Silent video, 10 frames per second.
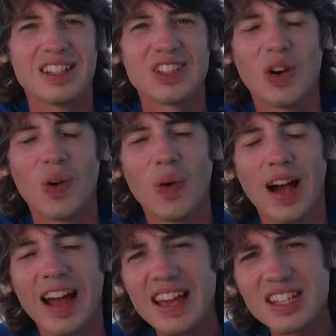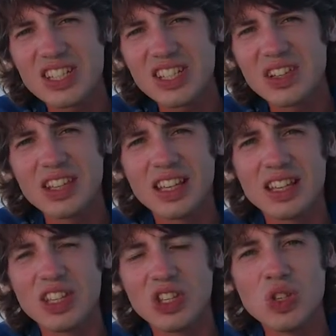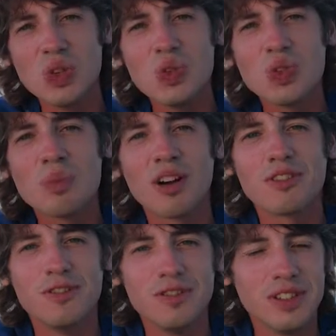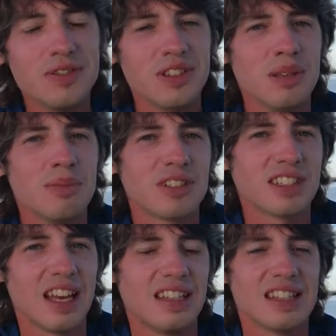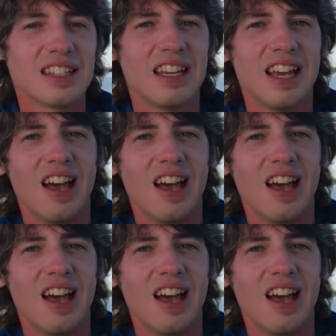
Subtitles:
So I actually only use about 50%